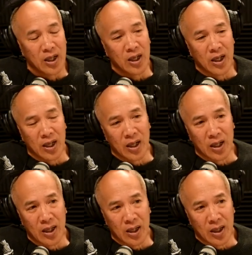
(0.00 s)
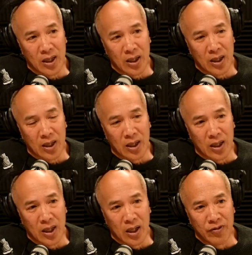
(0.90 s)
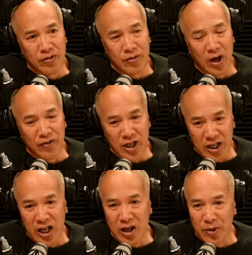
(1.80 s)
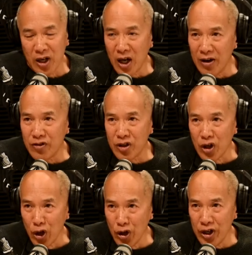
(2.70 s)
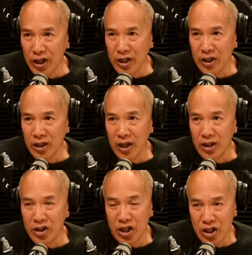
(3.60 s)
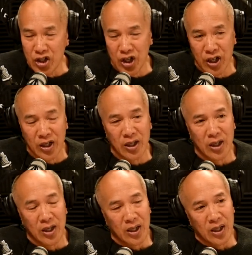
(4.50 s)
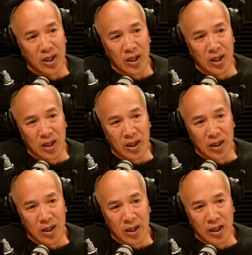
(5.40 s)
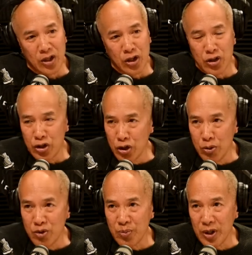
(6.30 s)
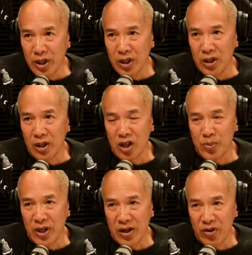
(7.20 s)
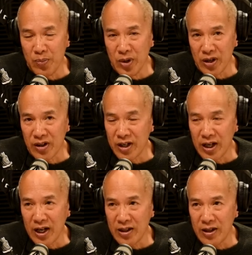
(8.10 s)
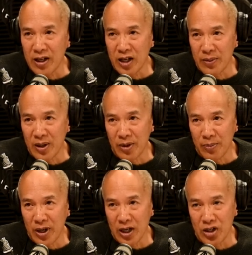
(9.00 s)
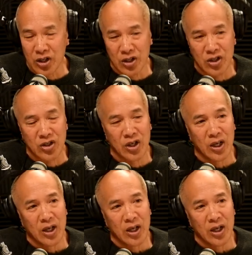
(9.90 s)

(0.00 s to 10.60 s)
Uh, I've I've dedicated my life to learning and teaching. Uh, it consumes me. I spend every minute of the day thinking about my patients.